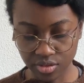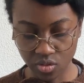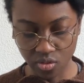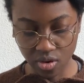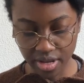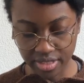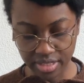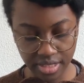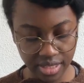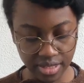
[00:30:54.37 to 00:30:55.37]
right
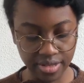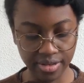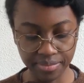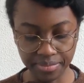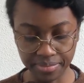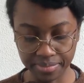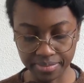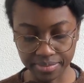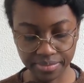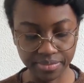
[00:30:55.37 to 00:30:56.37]
here,
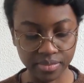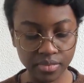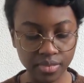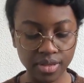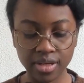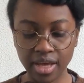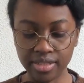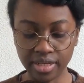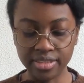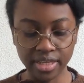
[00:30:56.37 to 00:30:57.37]

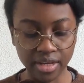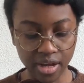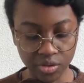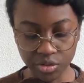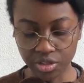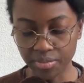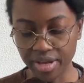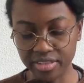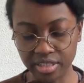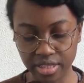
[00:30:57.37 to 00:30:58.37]
and I think I also
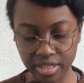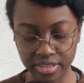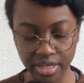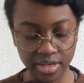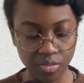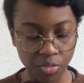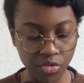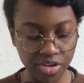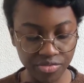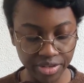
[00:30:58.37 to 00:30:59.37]
mentioned this in a
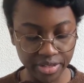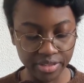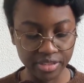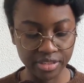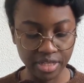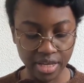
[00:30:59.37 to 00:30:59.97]
previous